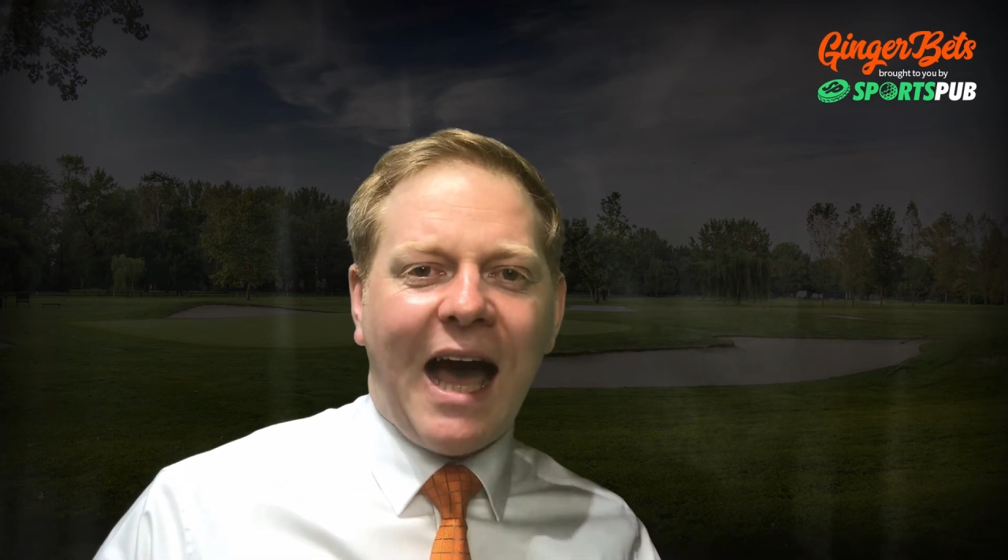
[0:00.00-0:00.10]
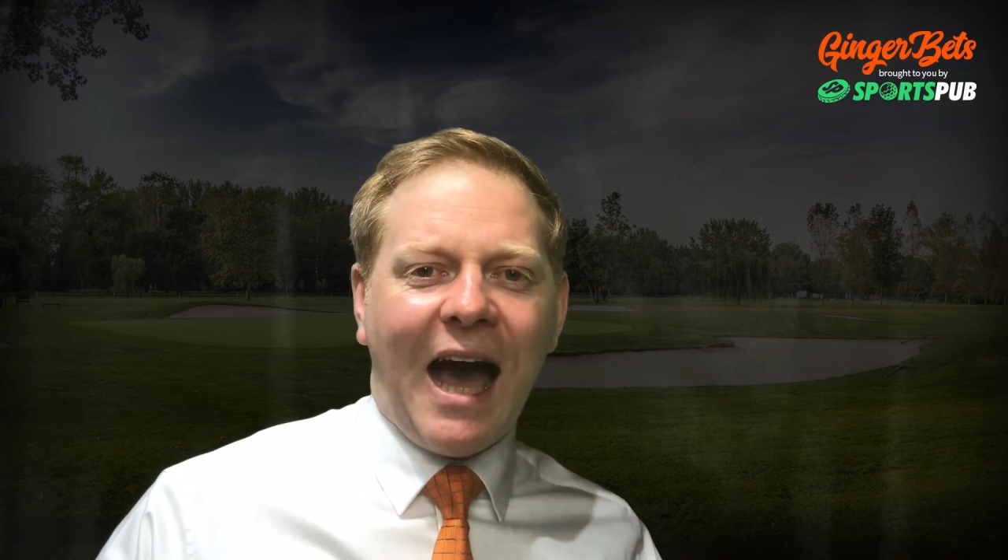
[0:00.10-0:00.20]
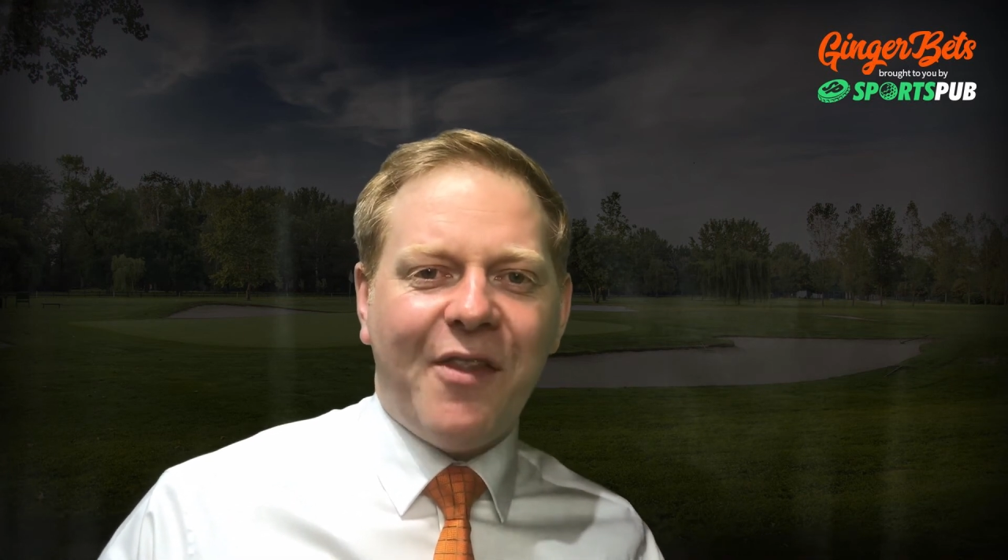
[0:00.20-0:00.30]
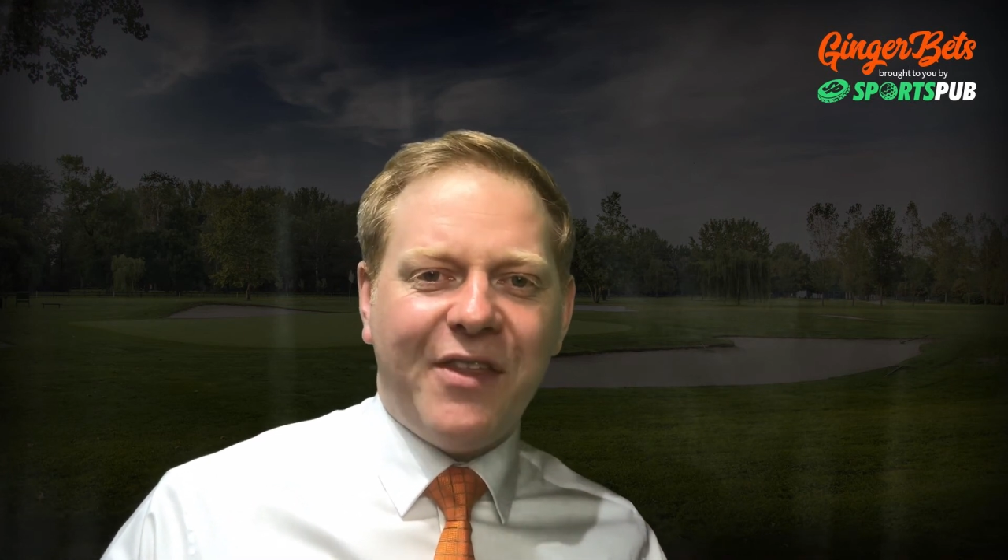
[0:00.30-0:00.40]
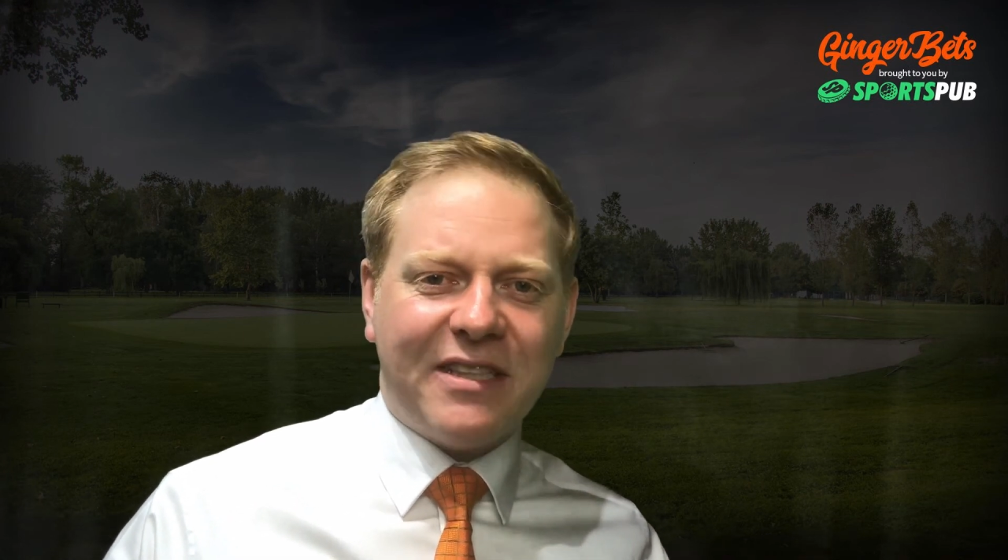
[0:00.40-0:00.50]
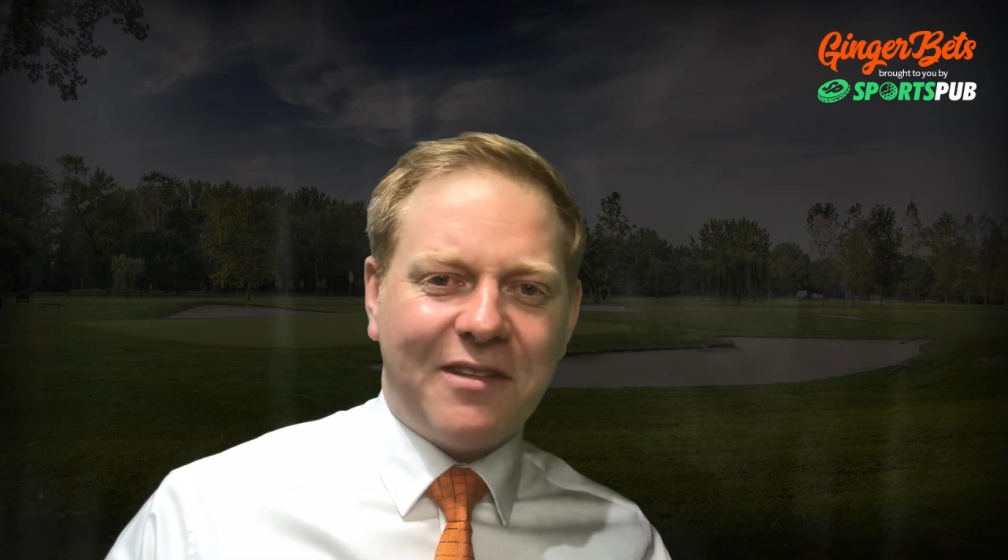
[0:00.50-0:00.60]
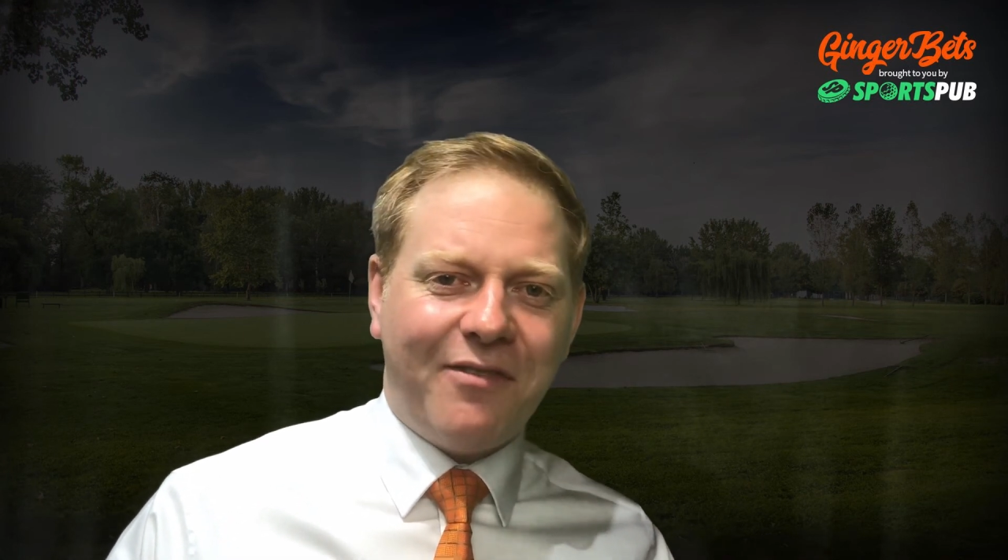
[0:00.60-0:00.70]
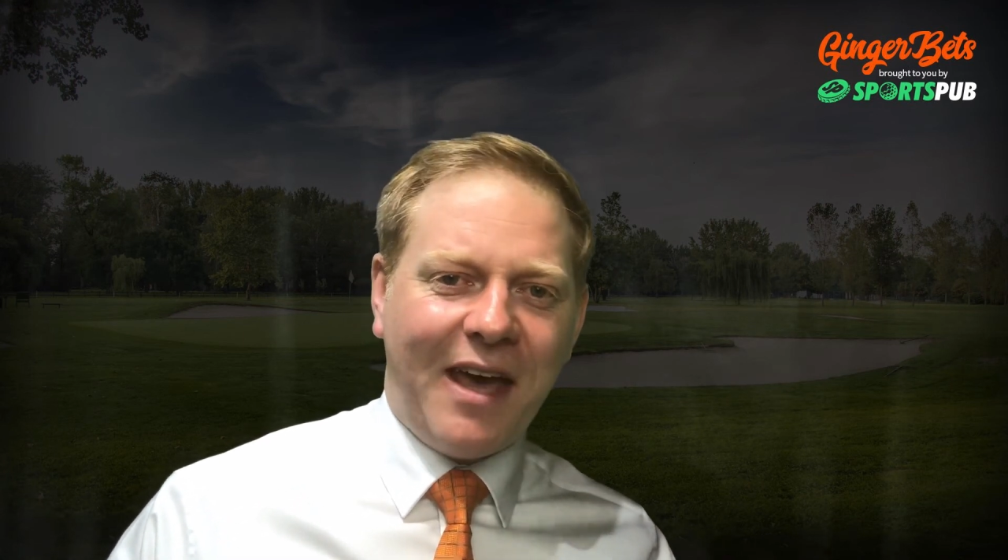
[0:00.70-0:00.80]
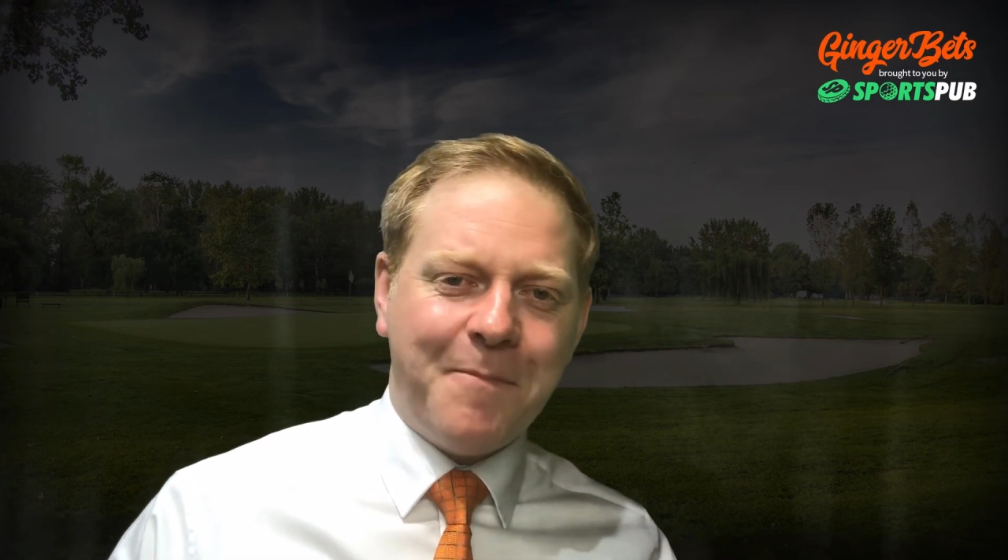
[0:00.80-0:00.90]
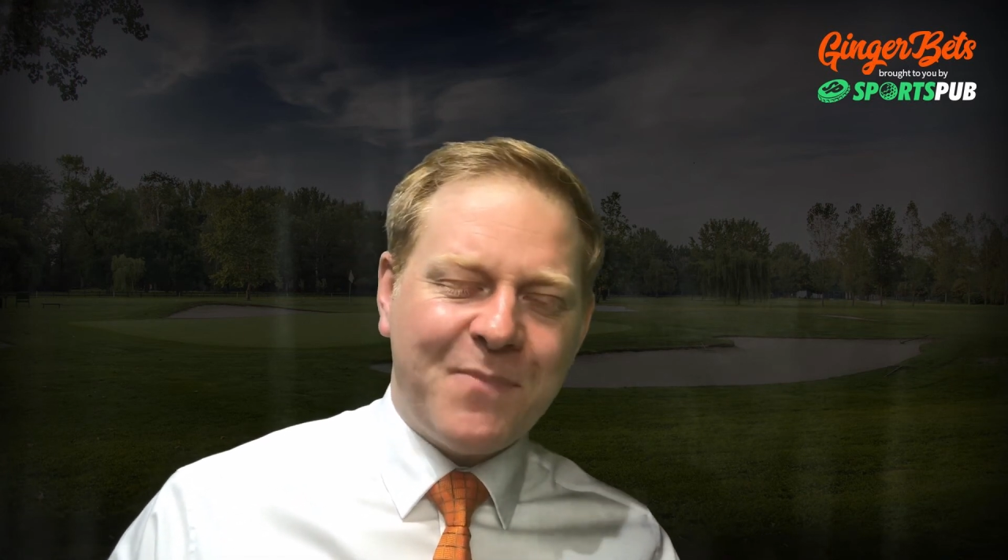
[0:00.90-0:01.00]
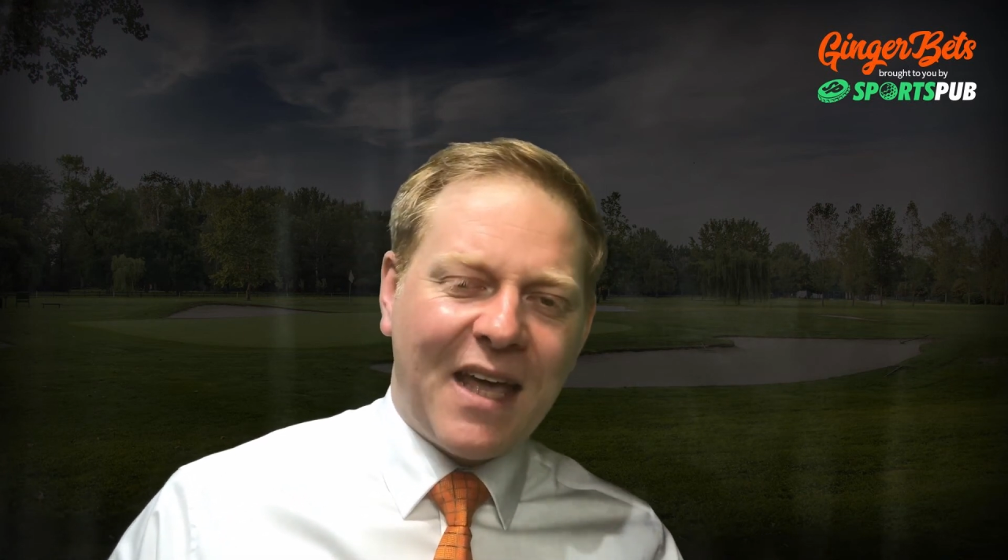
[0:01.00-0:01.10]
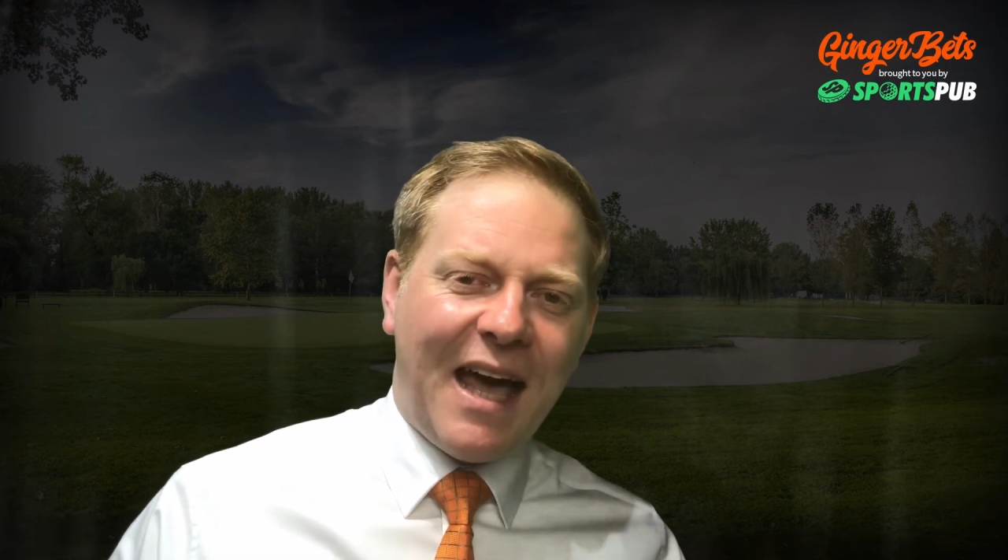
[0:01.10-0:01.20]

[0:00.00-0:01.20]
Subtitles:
at this event.